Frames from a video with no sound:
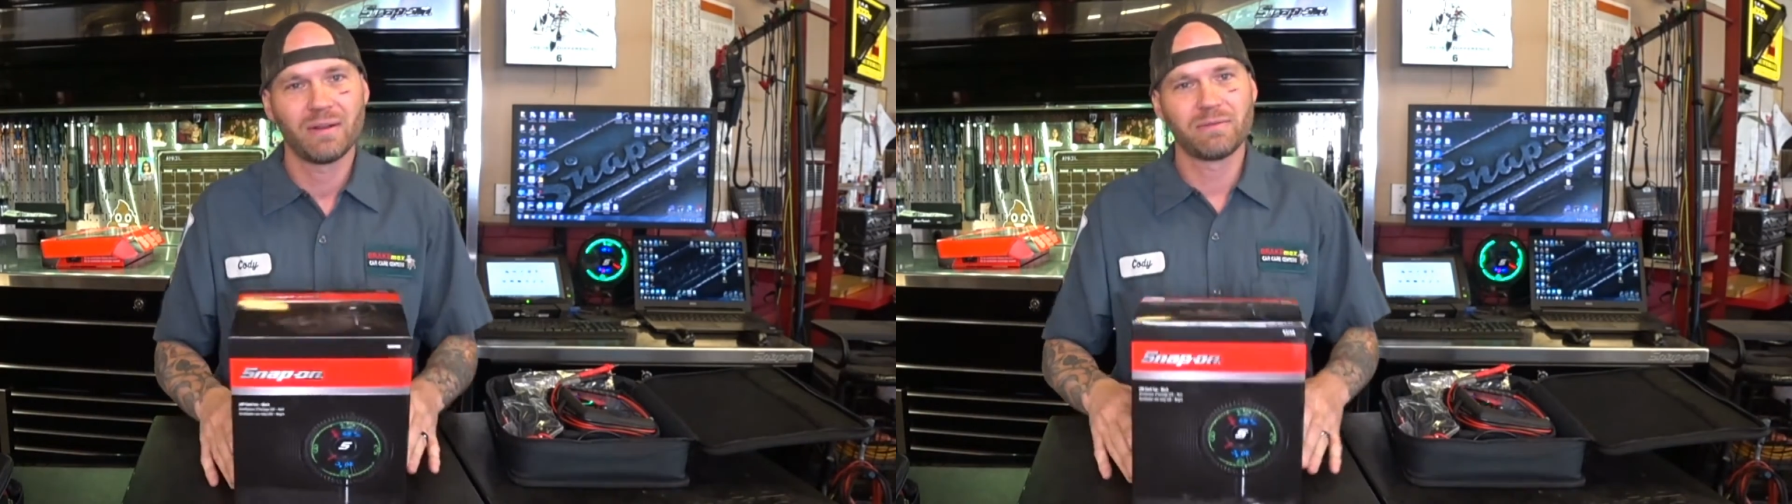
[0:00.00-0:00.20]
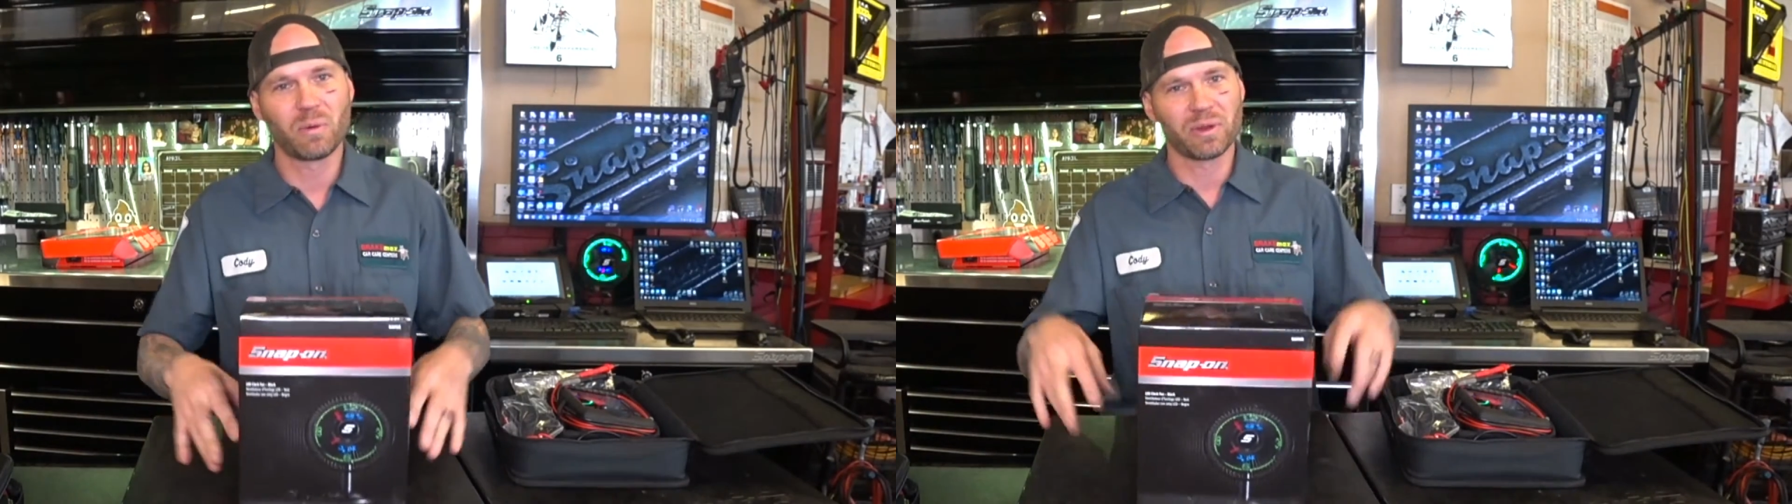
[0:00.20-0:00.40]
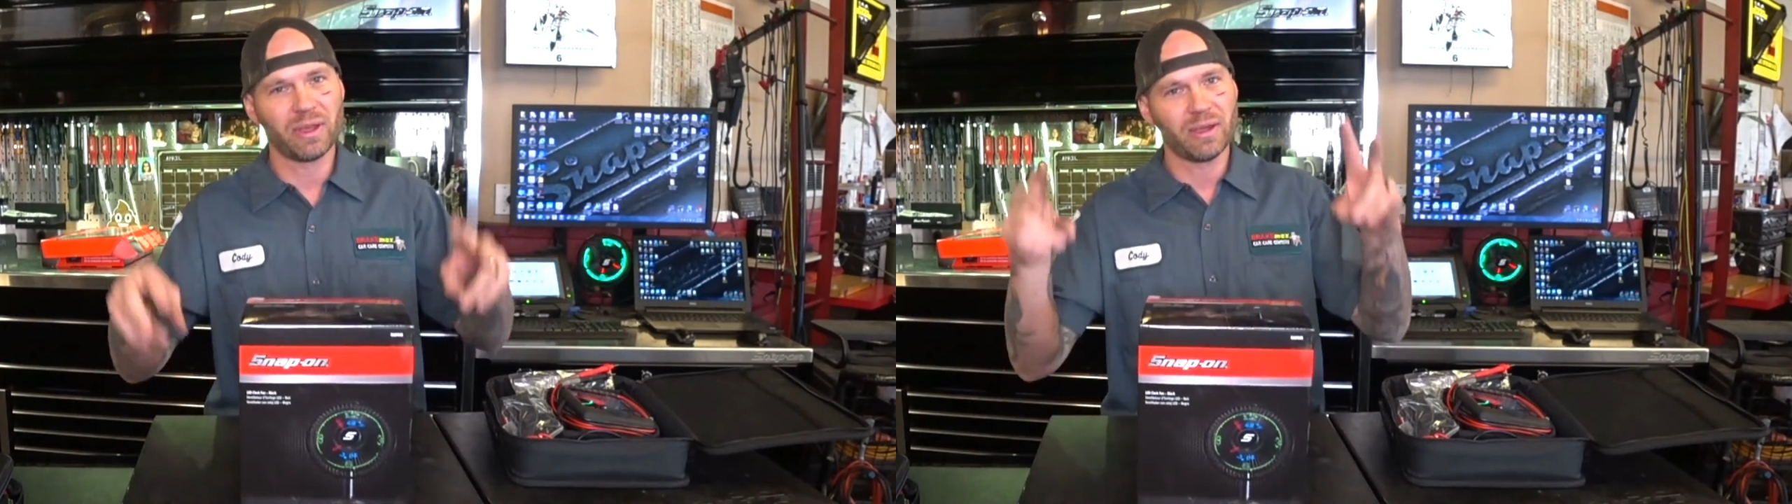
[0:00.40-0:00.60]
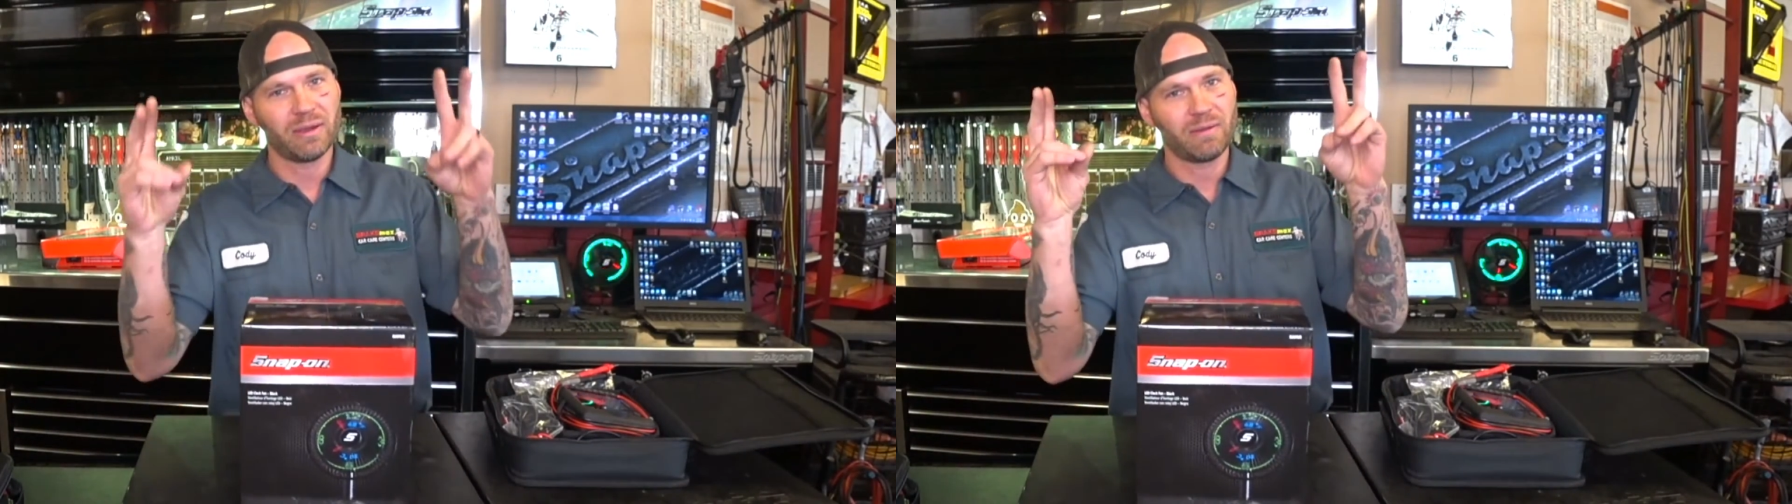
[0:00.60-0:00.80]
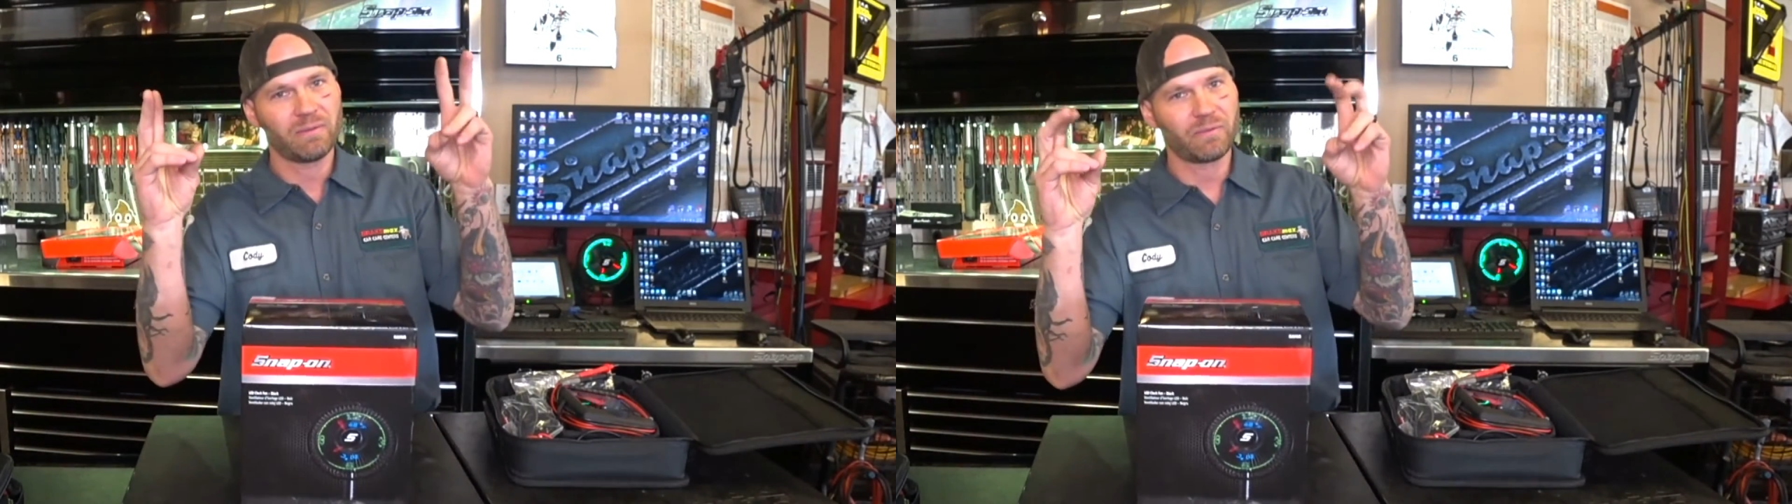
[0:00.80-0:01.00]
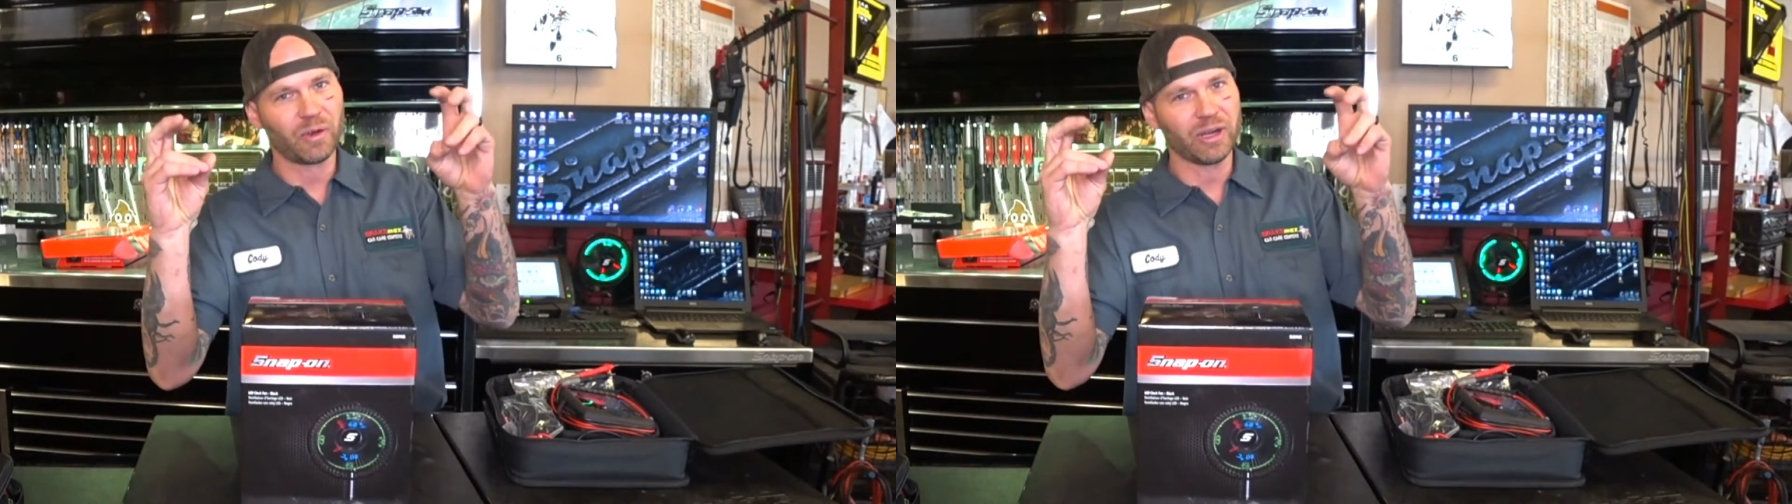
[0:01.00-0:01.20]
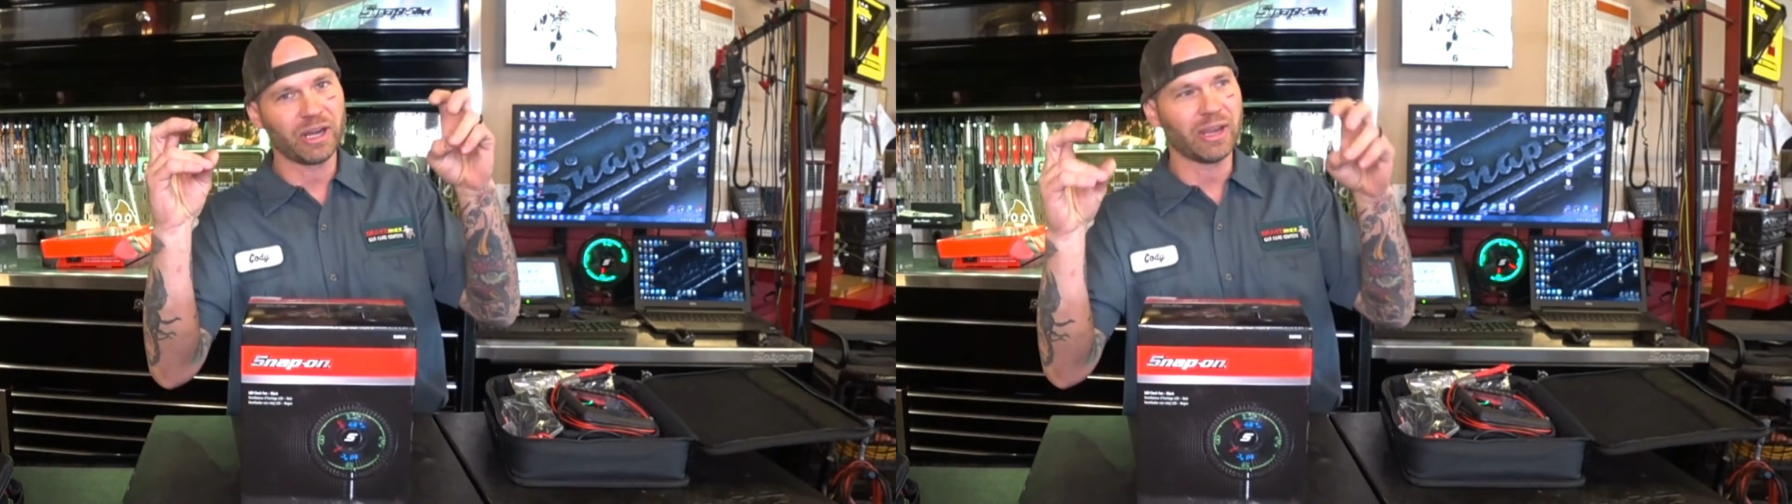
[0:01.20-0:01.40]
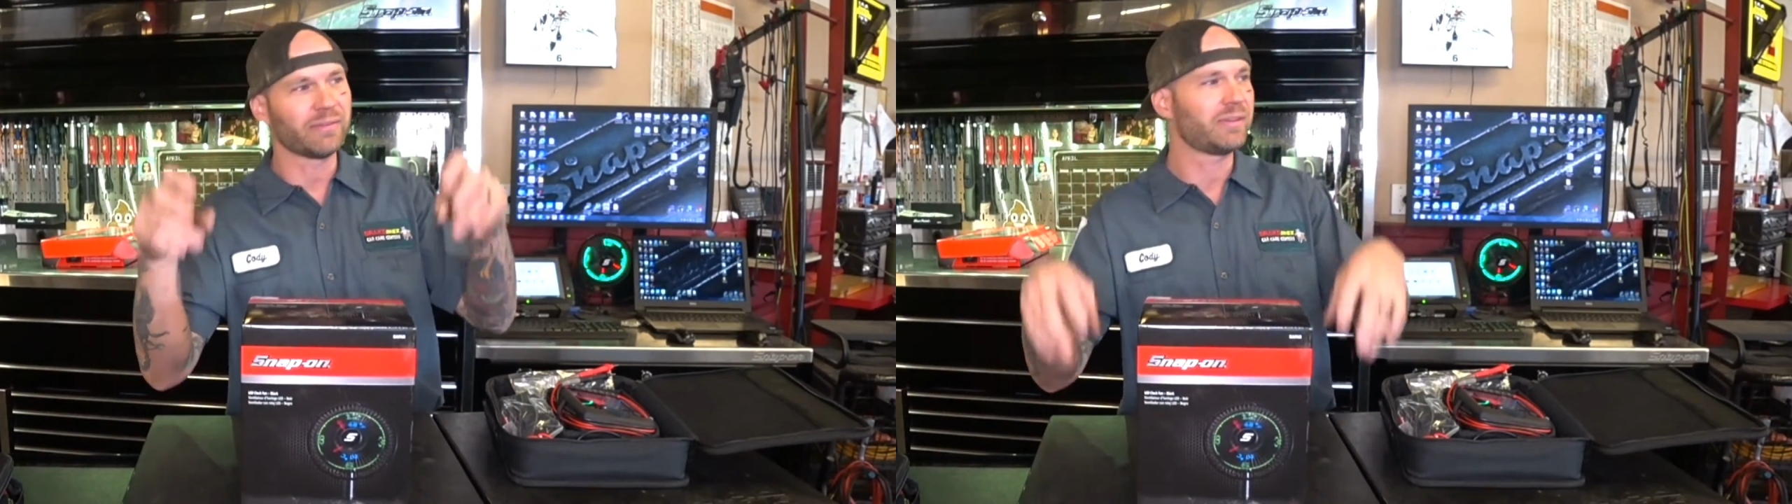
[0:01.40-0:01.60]
for the free
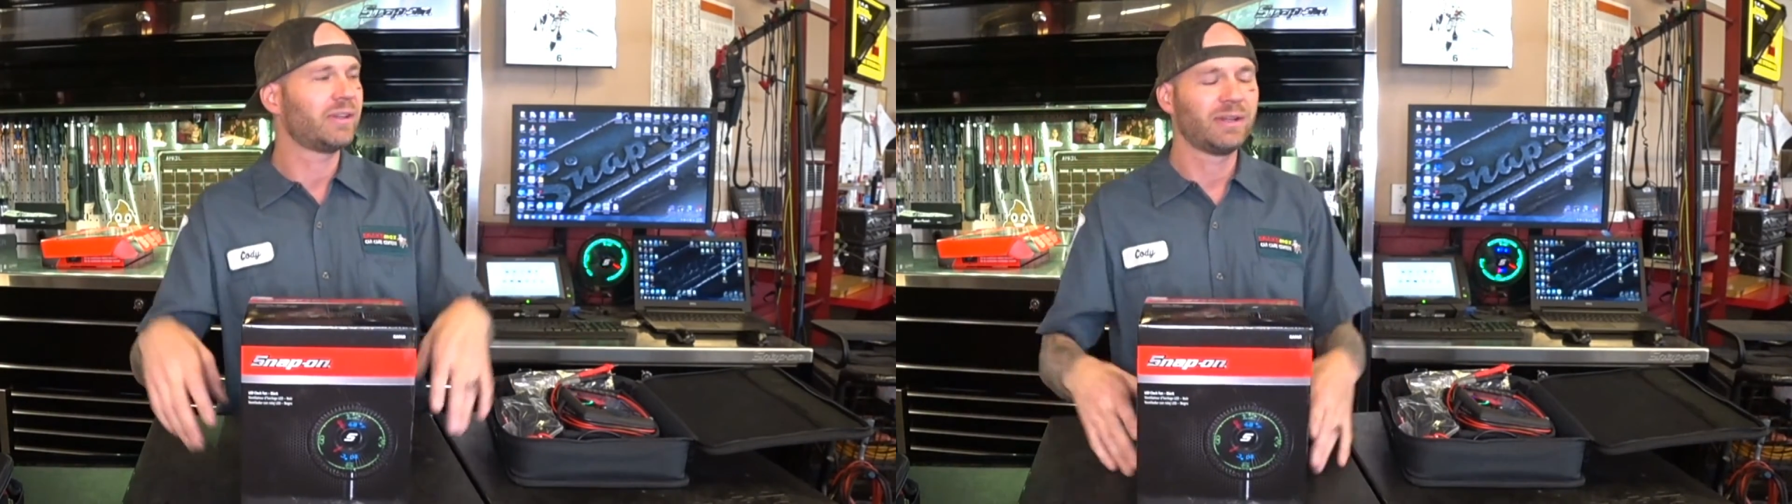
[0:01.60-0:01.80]
gift.